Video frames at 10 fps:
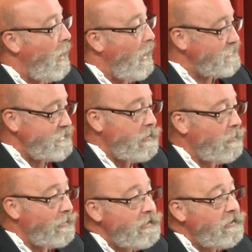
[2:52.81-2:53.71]
a
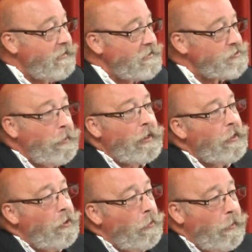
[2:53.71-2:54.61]
single
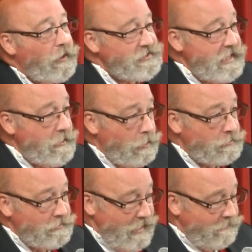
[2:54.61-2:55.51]
individual or a single
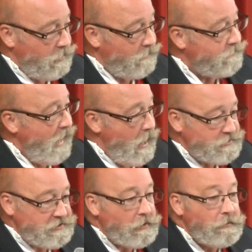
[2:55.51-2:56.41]
level of
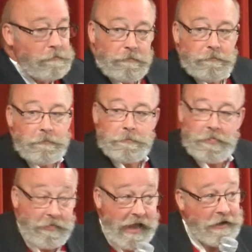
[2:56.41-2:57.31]
council.
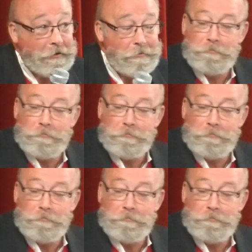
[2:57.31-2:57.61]
Thank you.